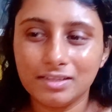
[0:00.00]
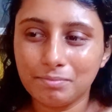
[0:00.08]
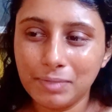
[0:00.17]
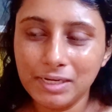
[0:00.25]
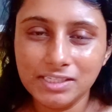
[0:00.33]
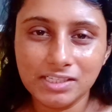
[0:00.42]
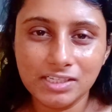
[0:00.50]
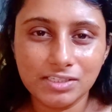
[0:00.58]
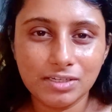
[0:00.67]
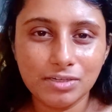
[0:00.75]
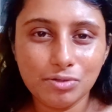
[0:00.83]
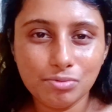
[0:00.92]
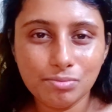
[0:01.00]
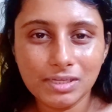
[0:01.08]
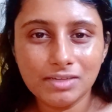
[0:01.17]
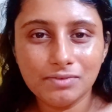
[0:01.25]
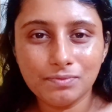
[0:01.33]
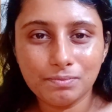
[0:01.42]
please listen to
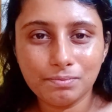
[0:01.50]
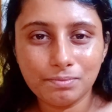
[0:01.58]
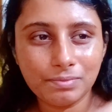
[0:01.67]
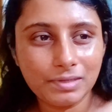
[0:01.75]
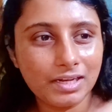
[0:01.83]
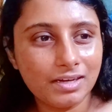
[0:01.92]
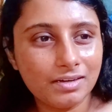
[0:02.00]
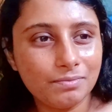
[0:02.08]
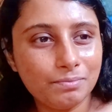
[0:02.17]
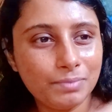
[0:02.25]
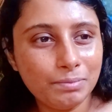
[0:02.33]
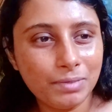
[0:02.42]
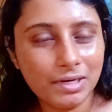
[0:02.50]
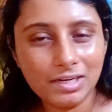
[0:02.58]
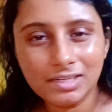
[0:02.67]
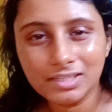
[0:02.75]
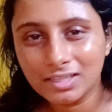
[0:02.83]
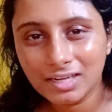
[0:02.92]
me. People
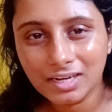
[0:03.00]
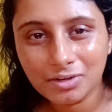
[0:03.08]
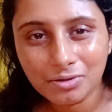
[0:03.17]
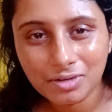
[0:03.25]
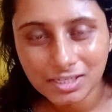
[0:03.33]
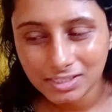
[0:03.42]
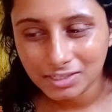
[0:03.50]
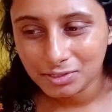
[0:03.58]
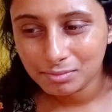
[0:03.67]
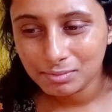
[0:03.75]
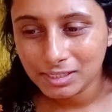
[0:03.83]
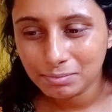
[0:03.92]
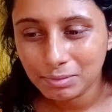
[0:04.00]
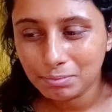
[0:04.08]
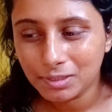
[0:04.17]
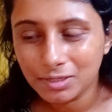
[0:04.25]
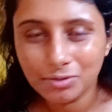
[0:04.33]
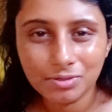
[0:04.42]
generally don't listen to me,
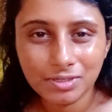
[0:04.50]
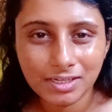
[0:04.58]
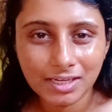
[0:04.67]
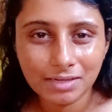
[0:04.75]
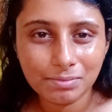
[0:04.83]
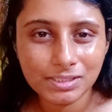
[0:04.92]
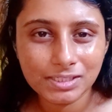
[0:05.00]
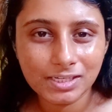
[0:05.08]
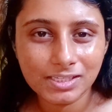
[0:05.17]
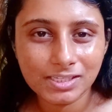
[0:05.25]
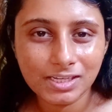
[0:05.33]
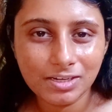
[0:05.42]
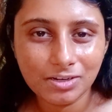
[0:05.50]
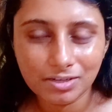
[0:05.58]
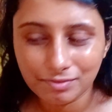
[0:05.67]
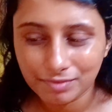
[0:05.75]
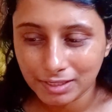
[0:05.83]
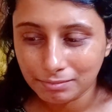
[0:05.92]
people don't take me seriously a lot
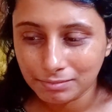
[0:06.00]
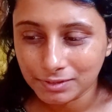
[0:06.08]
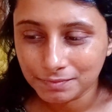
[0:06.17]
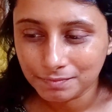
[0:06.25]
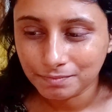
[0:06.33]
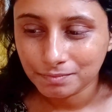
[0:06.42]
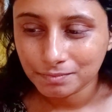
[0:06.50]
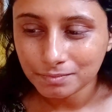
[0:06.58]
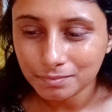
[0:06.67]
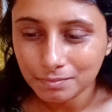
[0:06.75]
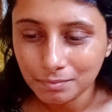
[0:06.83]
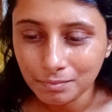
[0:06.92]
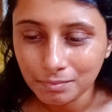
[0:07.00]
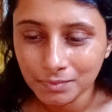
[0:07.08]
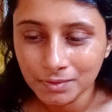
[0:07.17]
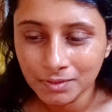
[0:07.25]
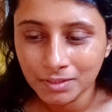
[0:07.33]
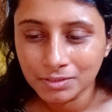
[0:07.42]
of times.
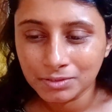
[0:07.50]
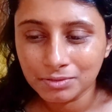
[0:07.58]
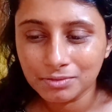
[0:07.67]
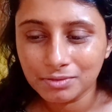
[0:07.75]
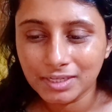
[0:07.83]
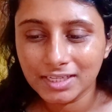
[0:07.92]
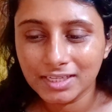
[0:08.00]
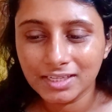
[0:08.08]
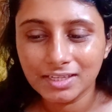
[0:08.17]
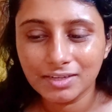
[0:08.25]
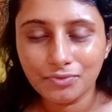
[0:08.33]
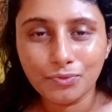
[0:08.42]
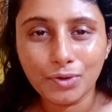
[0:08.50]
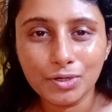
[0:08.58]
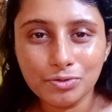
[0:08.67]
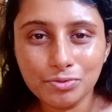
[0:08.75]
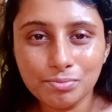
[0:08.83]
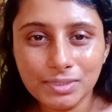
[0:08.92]
So I
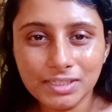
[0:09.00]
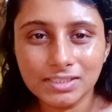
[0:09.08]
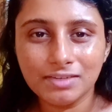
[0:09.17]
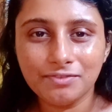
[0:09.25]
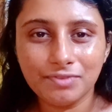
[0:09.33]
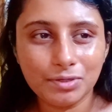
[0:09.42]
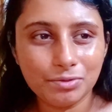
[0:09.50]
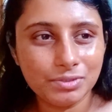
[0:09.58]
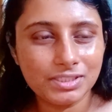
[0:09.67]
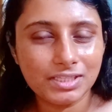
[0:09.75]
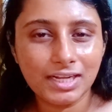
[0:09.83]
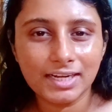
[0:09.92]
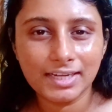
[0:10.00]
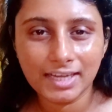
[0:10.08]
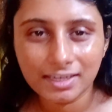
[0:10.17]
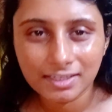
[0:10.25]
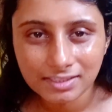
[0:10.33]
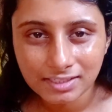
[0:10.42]
want to be someone who is like
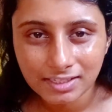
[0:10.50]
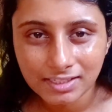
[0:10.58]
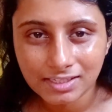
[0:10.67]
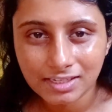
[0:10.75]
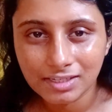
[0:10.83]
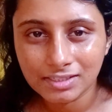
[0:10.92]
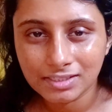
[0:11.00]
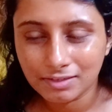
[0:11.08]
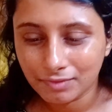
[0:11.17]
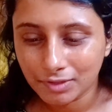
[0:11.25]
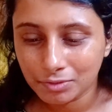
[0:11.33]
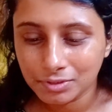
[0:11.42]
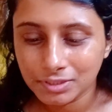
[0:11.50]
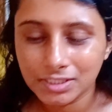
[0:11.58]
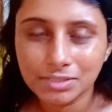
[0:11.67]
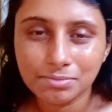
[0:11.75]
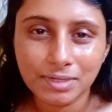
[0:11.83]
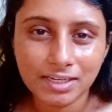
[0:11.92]
taken seriously, someone who is
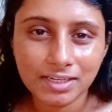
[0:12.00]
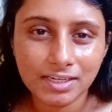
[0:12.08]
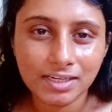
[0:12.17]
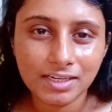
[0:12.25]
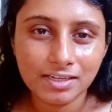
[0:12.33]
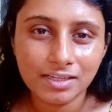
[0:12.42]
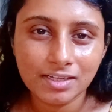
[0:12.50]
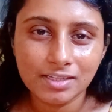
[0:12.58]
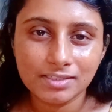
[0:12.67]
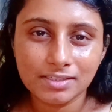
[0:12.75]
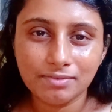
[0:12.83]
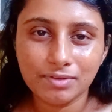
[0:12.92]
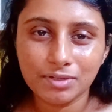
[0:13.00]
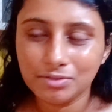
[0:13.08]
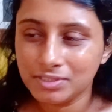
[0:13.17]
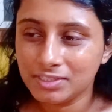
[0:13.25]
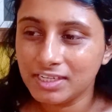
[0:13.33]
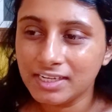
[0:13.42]
respected, someone who
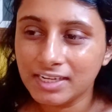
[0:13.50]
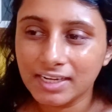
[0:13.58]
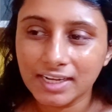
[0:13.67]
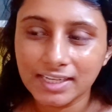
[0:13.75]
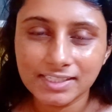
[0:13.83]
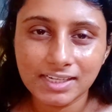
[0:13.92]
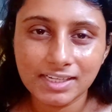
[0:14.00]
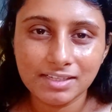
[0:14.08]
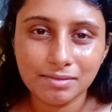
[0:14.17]
is treated nicely,